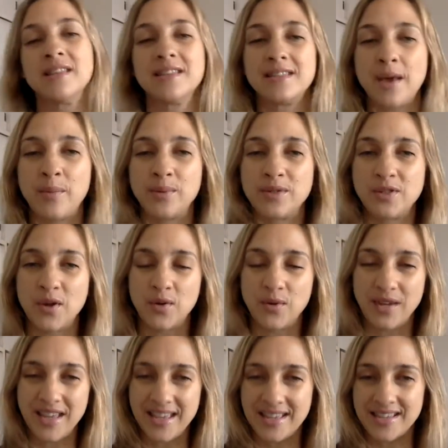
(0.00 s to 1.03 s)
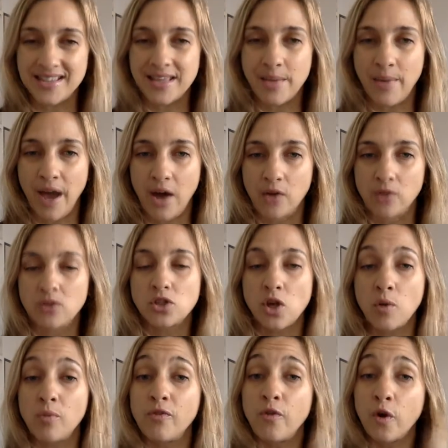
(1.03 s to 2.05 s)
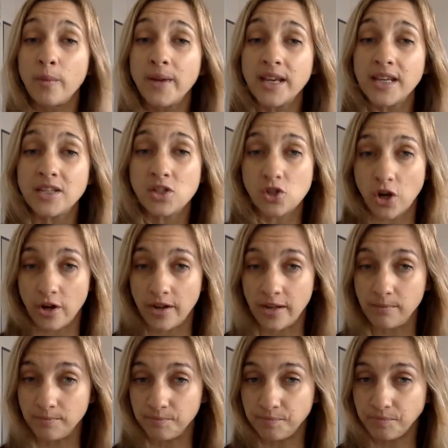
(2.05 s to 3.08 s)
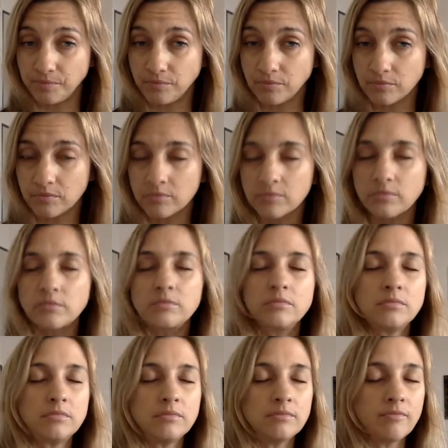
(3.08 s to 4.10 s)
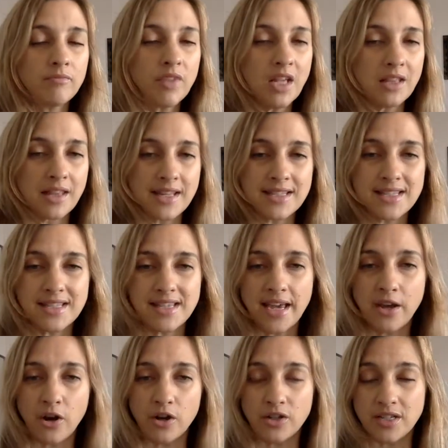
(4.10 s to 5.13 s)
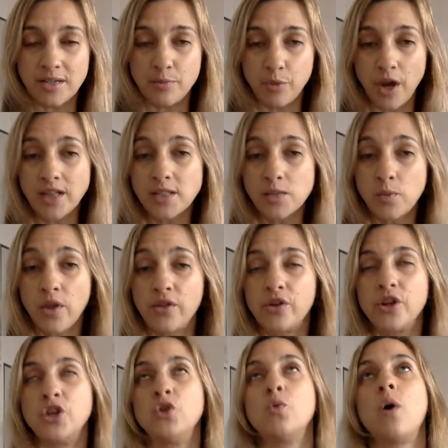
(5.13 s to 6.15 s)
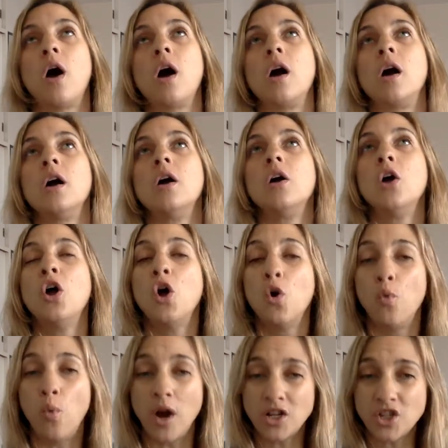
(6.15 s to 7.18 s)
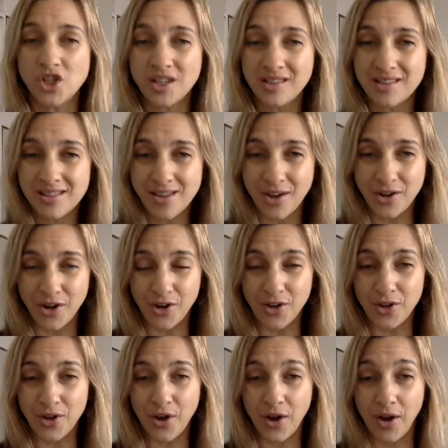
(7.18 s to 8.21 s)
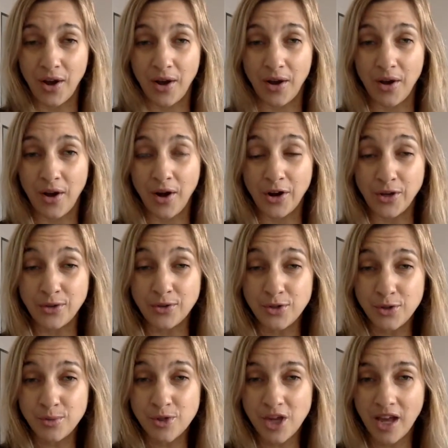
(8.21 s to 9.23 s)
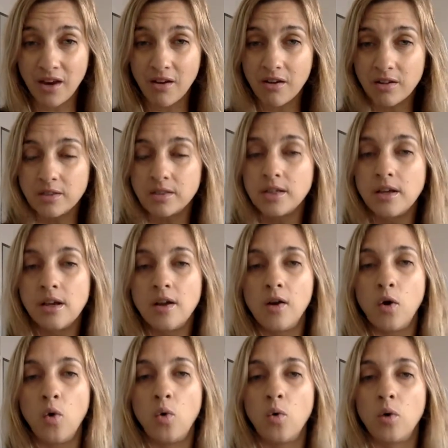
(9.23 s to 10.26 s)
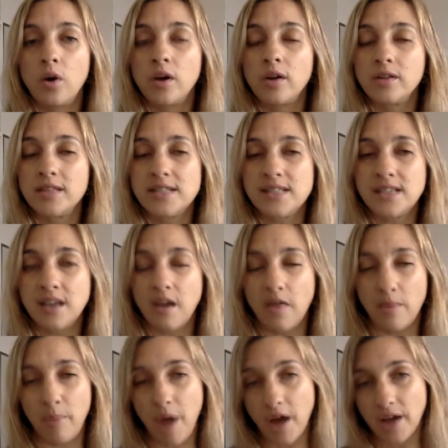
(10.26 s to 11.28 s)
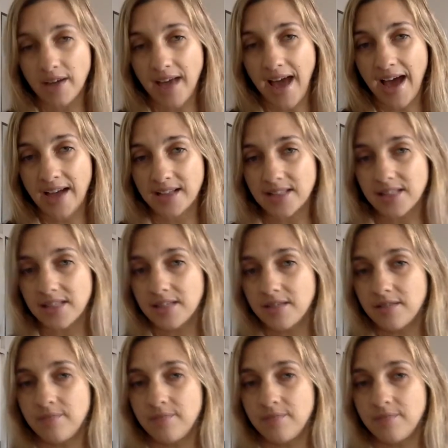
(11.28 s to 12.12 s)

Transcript: episode is about. So before we get started, let's take our deep breaths, whether you are watching this on our YouTube channel or listening on the podcast.